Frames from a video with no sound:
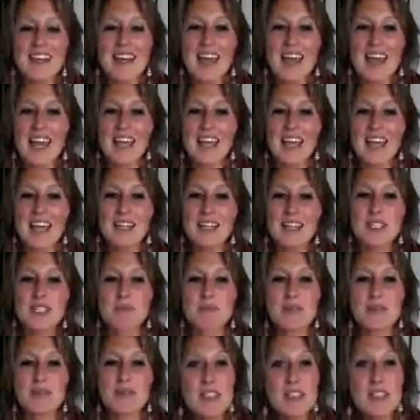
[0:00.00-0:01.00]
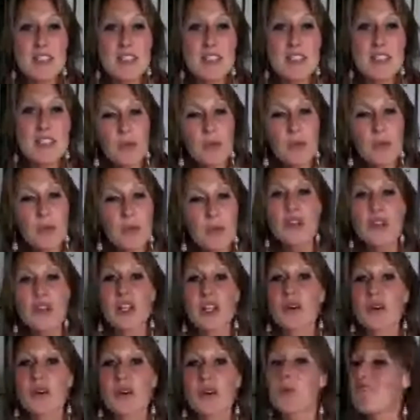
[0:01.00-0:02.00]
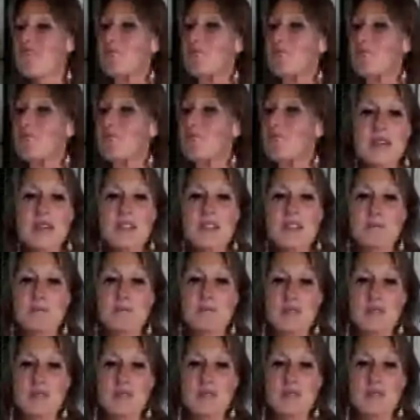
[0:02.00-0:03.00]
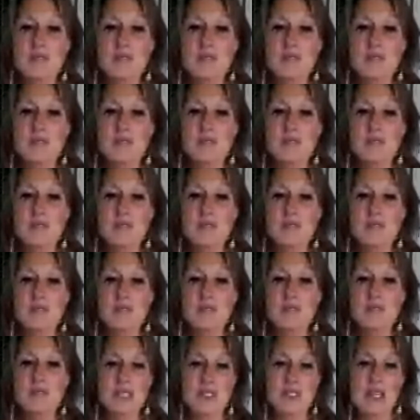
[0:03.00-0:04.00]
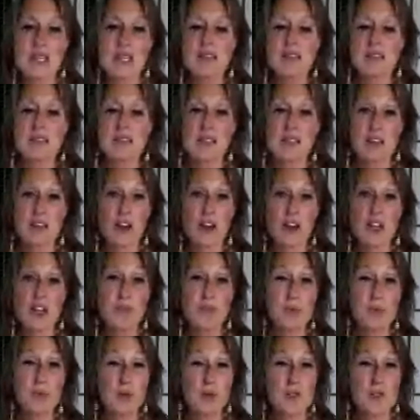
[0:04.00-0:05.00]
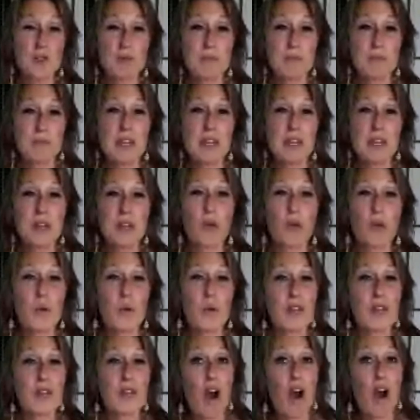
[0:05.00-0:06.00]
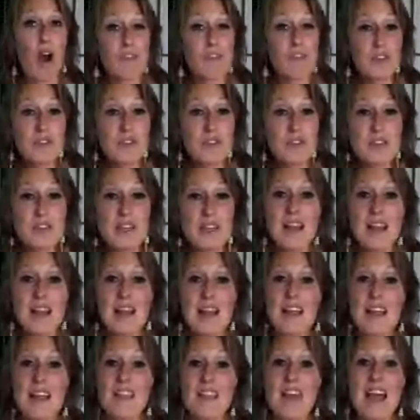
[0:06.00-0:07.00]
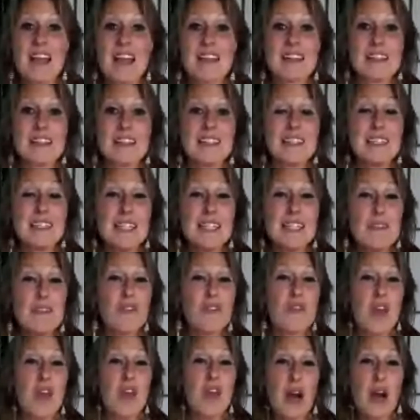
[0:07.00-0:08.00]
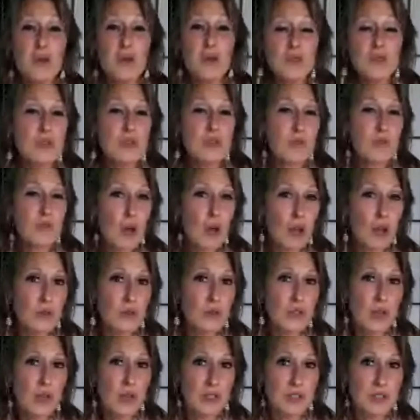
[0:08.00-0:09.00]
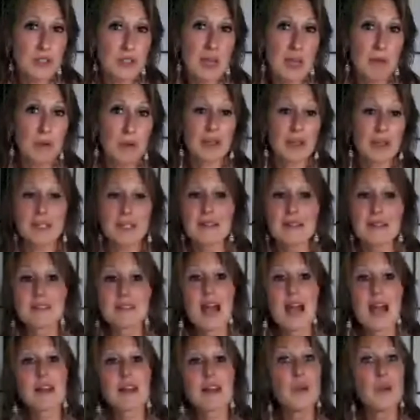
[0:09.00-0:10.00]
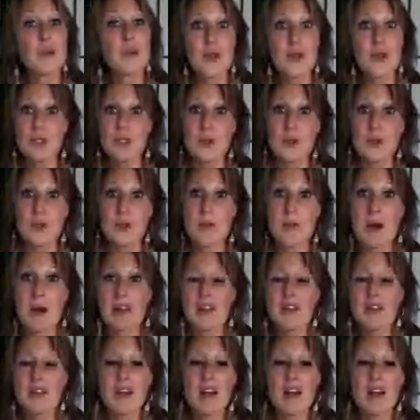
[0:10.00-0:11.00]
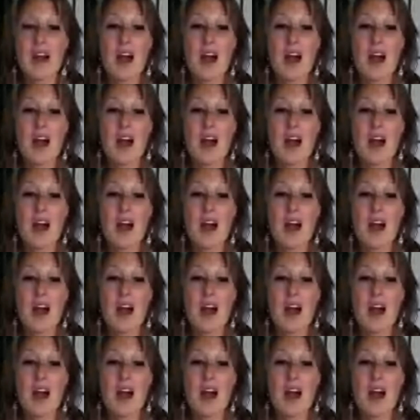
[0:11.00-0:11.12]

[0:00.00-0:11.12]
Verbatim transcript: And specifically, what you're going to learn, what I promised, three biggest mistakes mistakes that entrepreneurs make with offers that leave thousands of dollars on the table and exactly what to do about it.